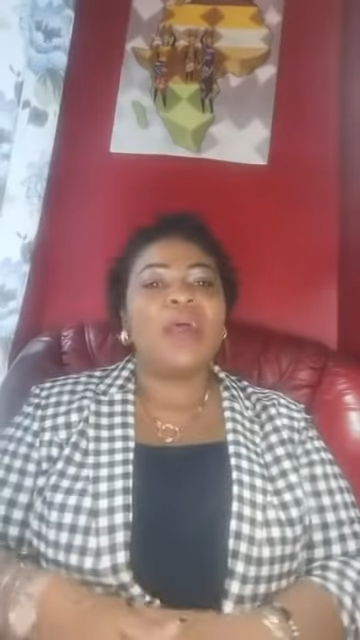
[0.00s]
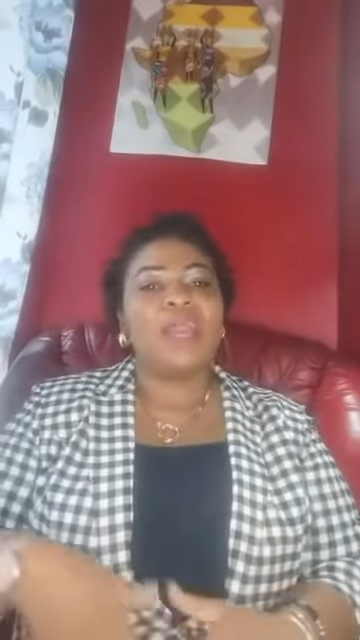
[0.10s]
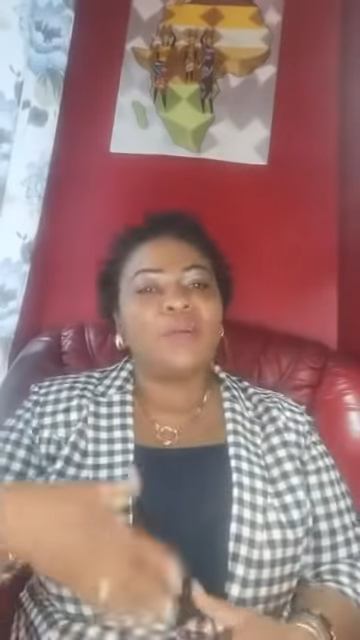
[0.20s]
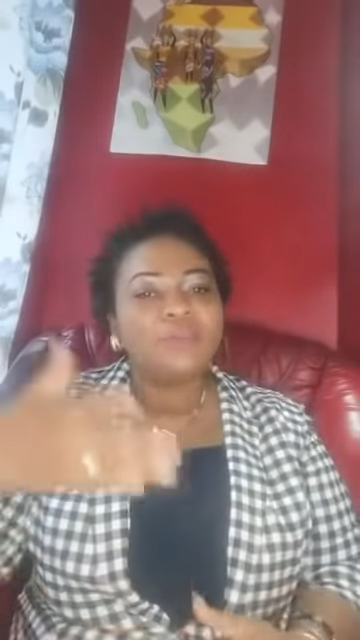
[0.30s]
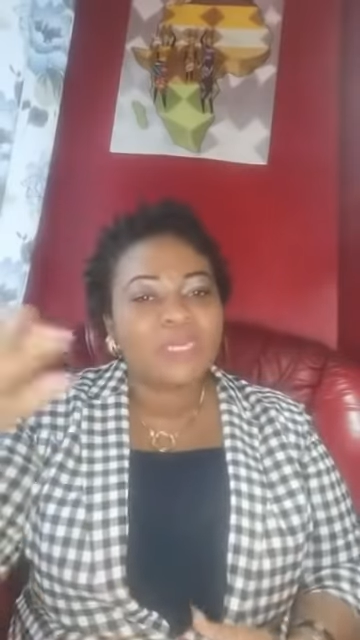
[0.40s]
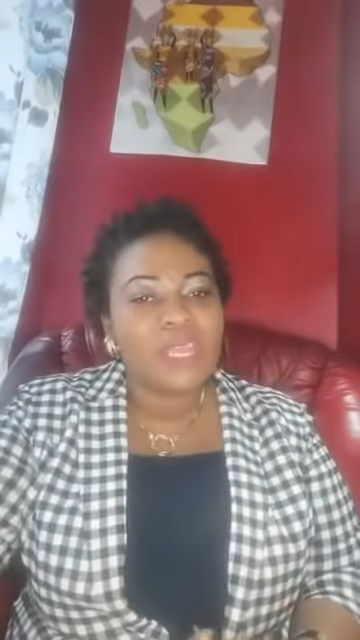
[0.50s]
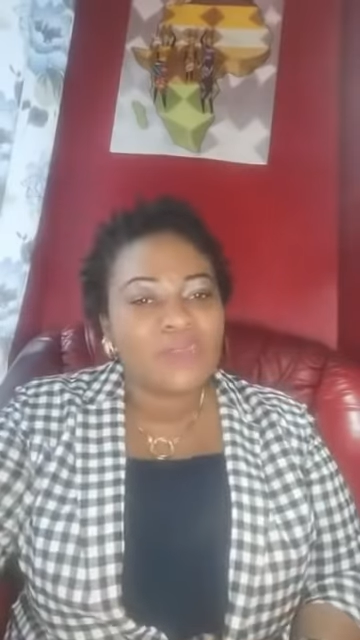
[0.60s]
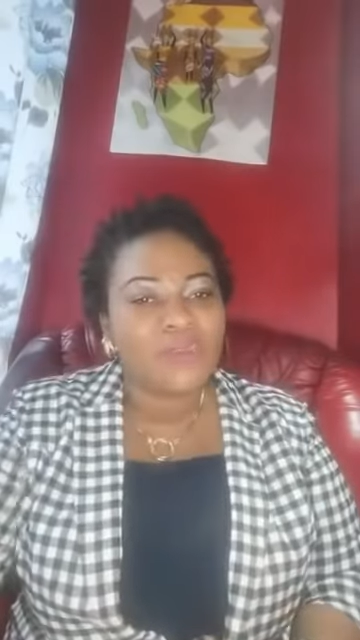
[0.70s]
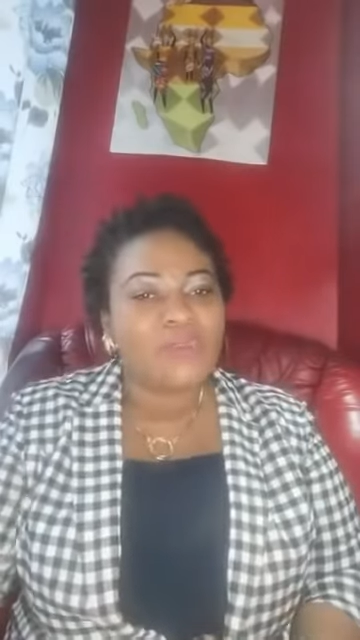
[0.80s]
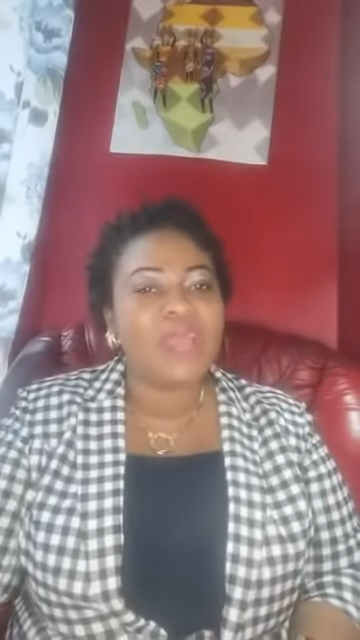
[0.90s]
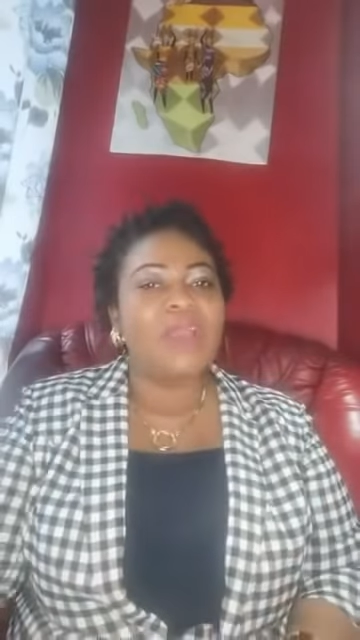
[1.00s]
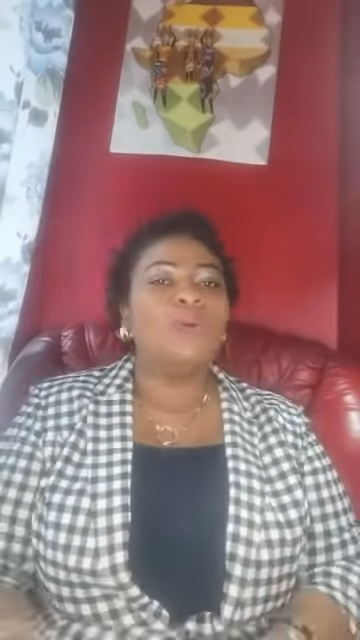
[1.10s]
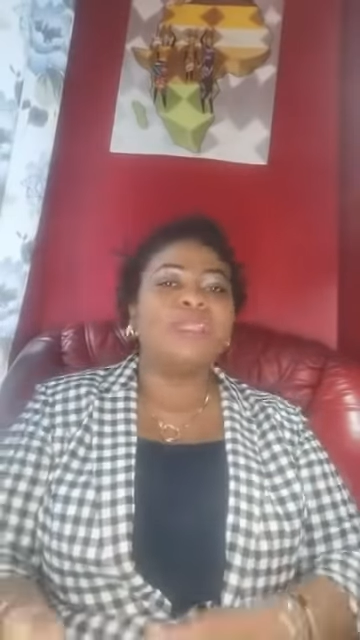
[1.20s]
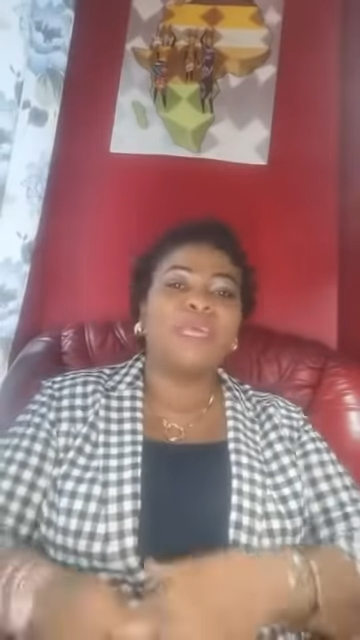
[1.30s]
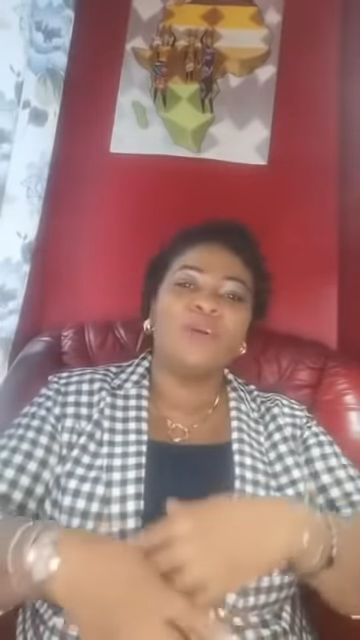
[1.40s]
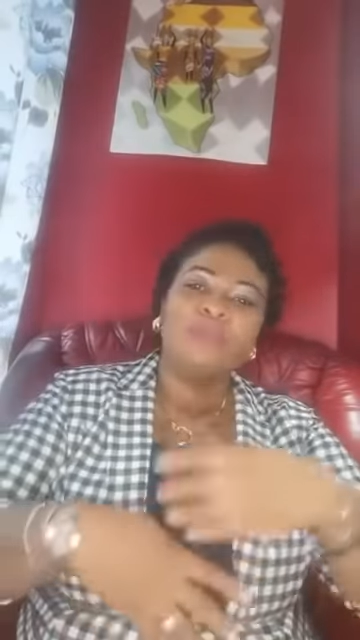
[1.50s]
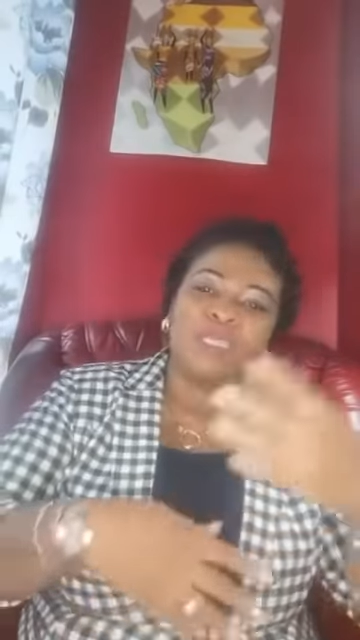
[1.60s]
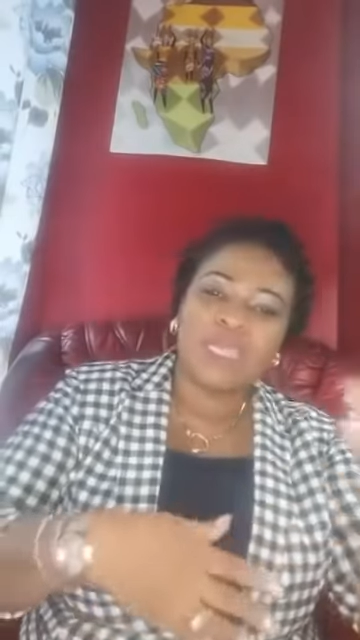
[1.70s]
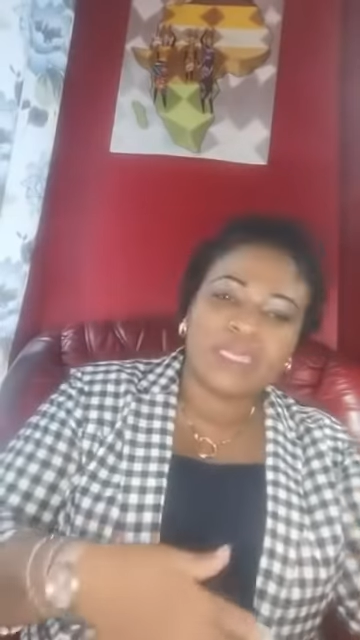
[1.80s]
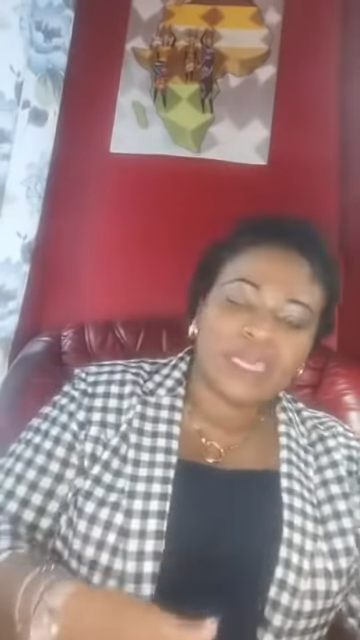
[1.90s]
hey hope say na e ko ru ai hotel hope
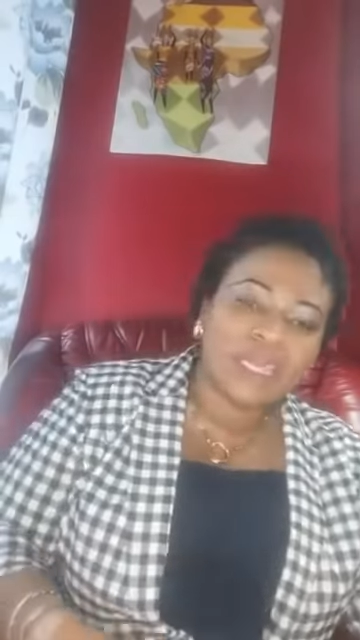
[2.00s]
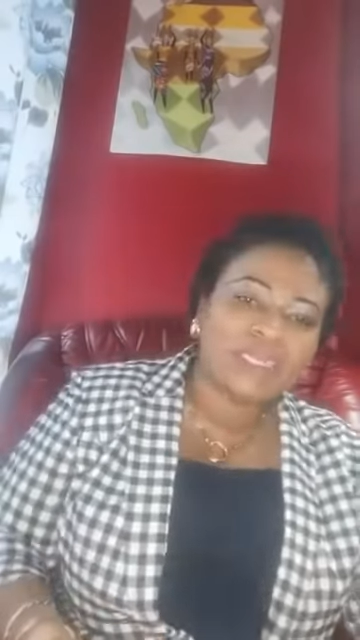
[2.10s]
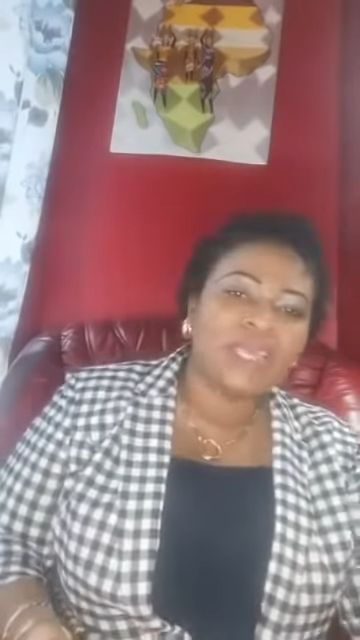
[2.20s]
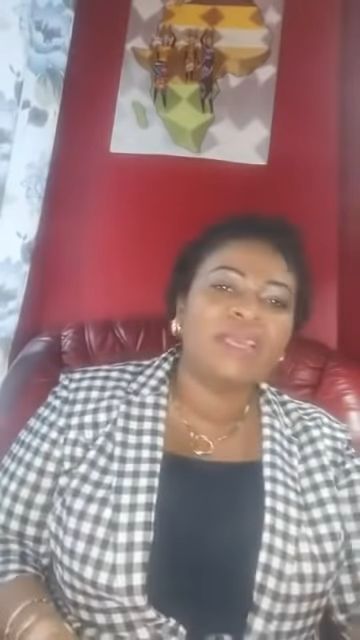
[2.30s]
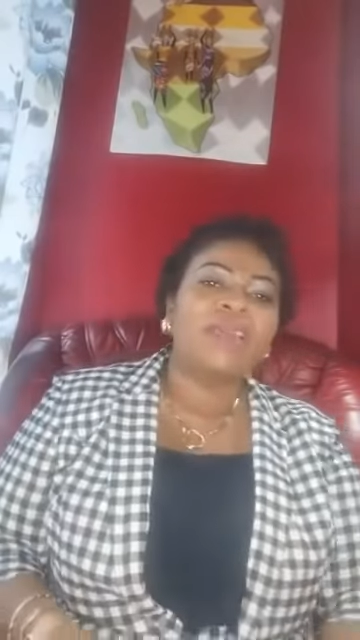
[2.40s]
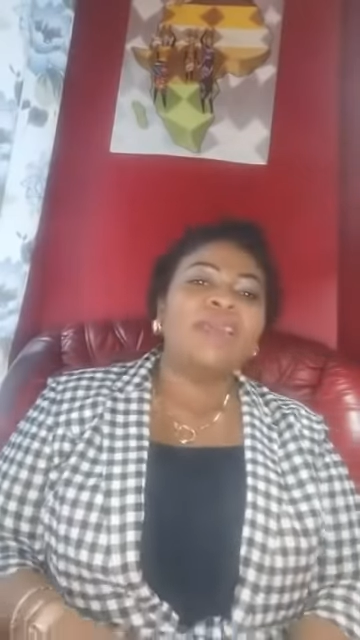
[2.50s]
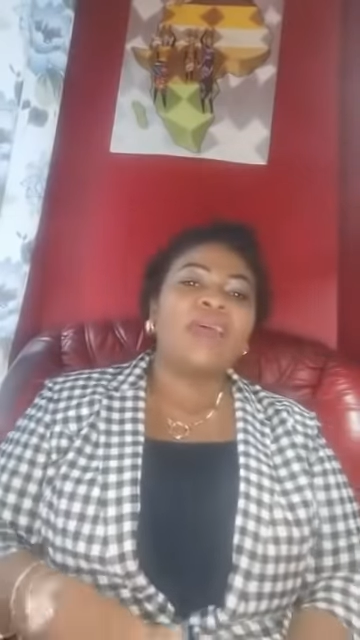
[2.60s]
say na say ni say e